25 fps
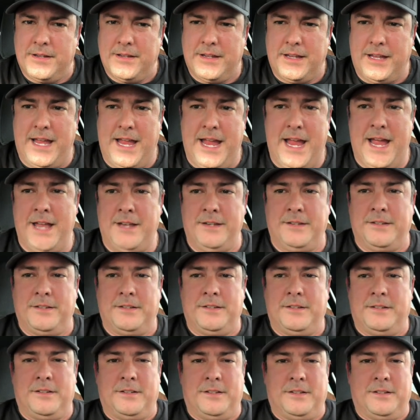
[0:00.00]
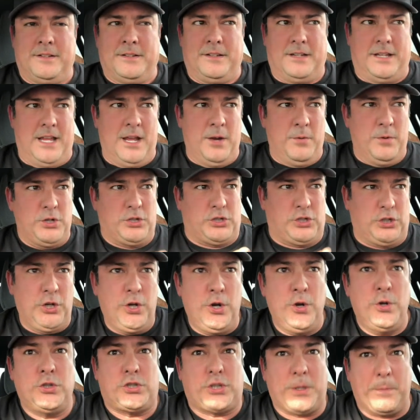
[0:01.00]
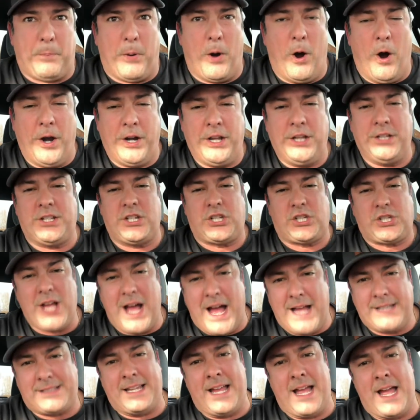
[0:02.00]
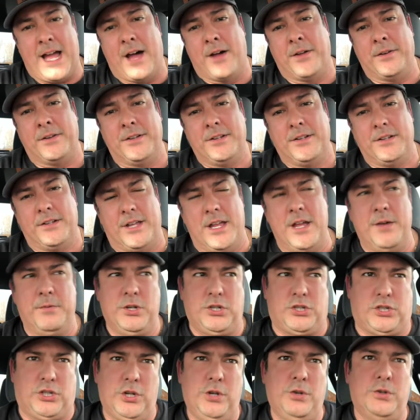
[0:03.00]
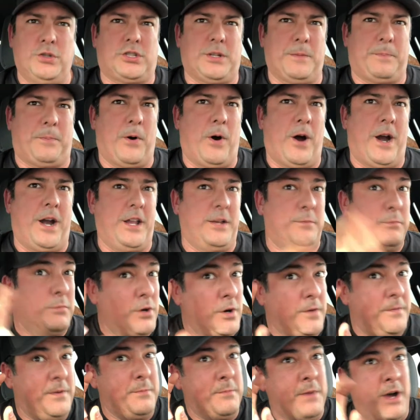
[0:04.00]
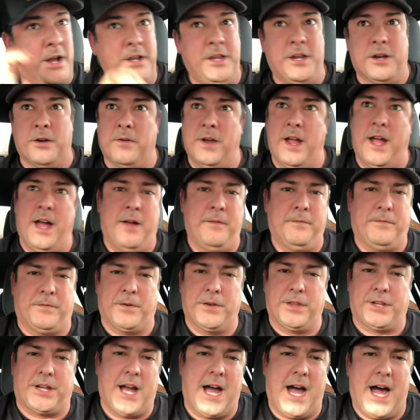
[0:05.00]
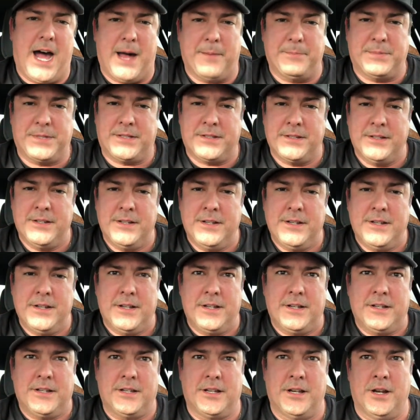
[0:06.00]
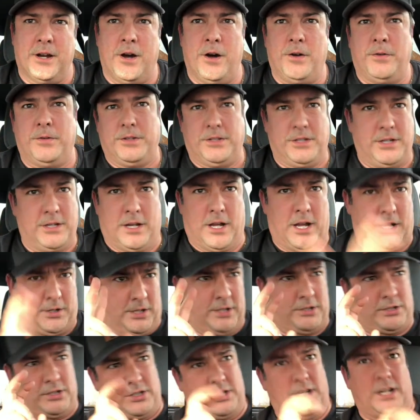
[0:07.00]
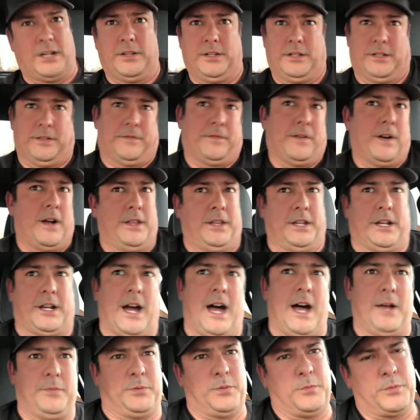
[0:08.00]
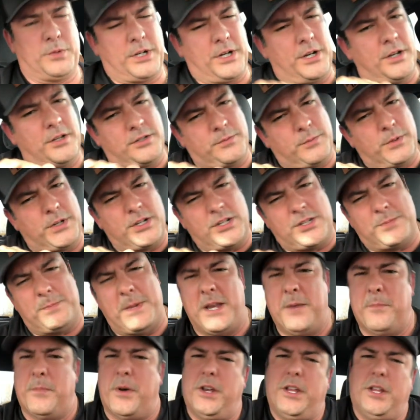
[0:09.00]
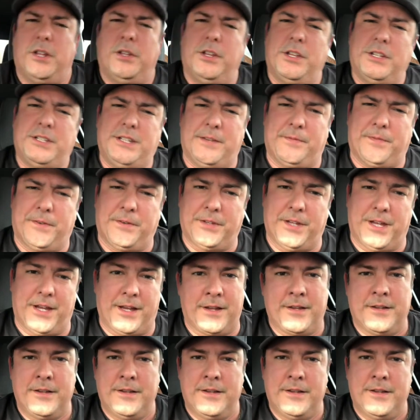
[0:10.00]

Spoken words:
and it was you who supported the shutdown. It was you who supported moving money around for the cops. You know, you're not necessarily to fund the cops, but we're gonna spend the money a little differently.